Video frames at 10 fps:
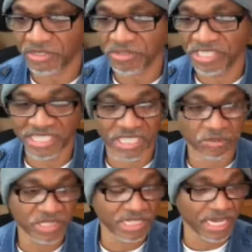That's what
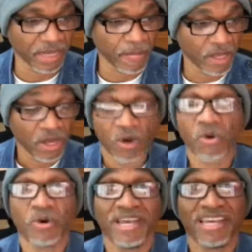JJ was saying.
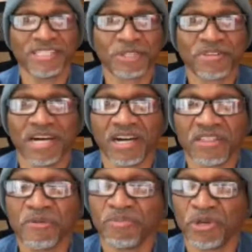Oh, and so the
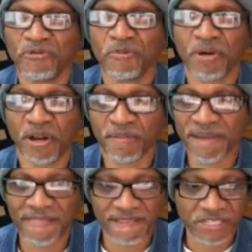other beautiful part
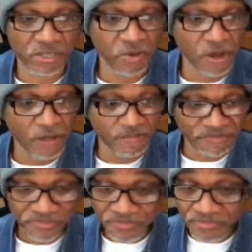about this, you
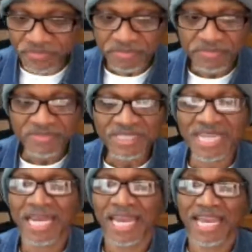all,
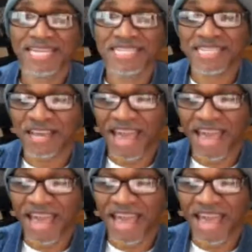is